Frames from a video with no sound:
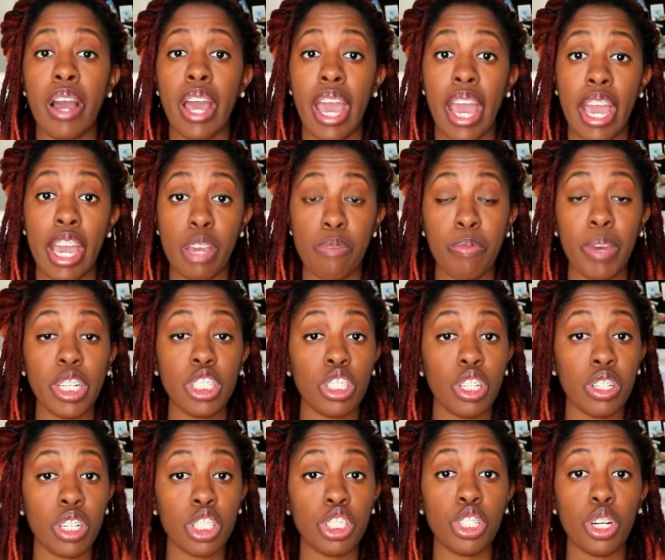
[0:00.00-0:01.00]
hey, make
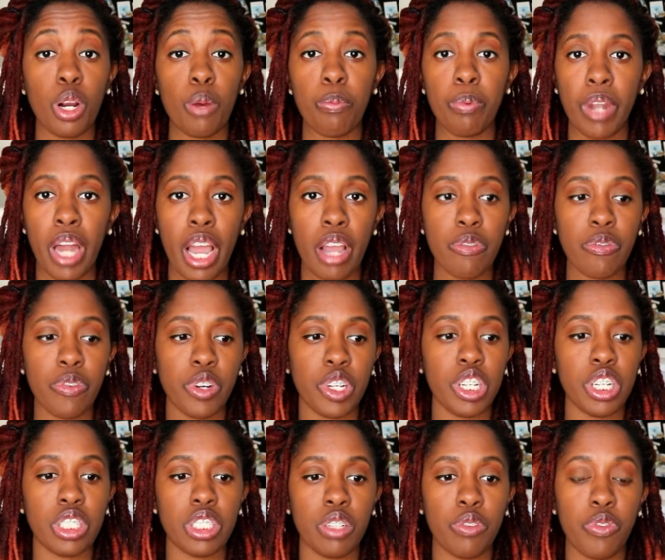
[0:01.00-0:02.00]
sure that you're applying for
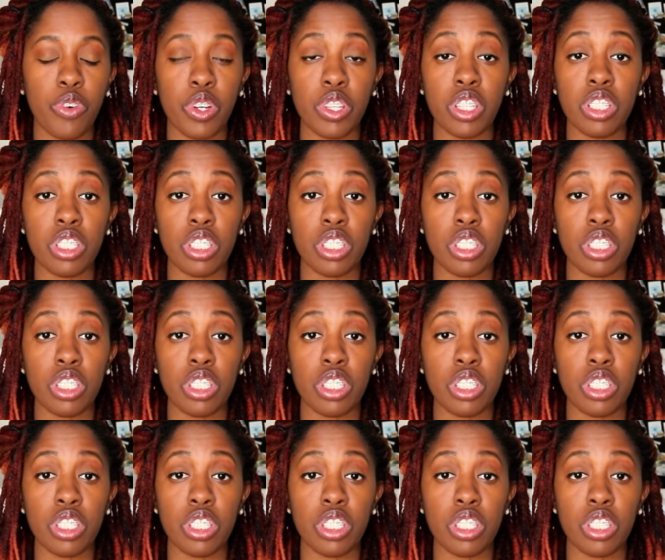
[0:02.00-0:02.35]
your for